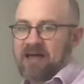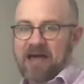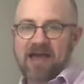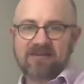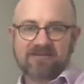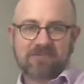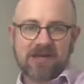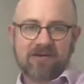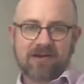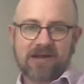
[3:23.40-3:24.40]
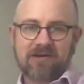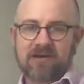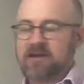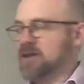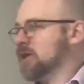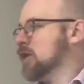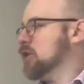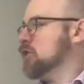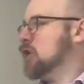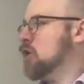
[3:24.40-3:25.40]
I's appear here,
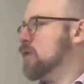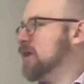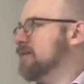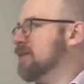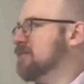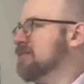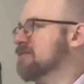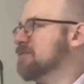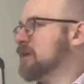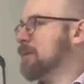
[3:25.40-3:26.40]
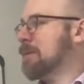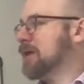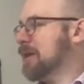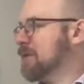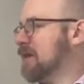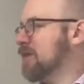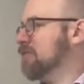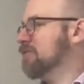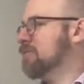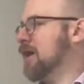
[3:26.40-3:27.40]
knowing that this is probably coming either
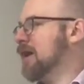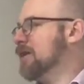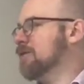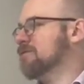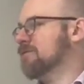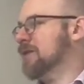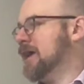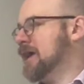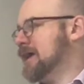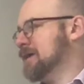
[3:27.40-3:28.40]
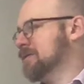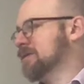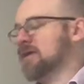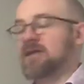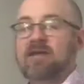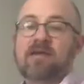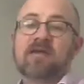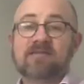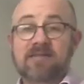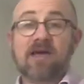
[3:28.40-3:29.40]
from I or from A,
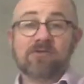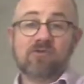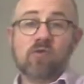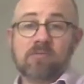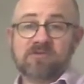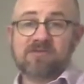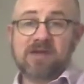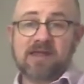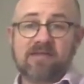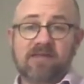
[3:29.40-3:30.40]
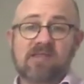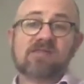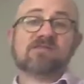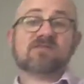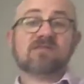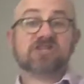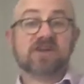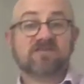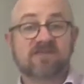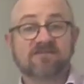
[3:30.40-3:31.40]
tells you almost immediately this is a
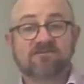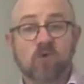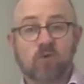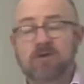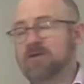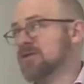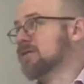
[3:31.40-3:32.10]
shift to 4,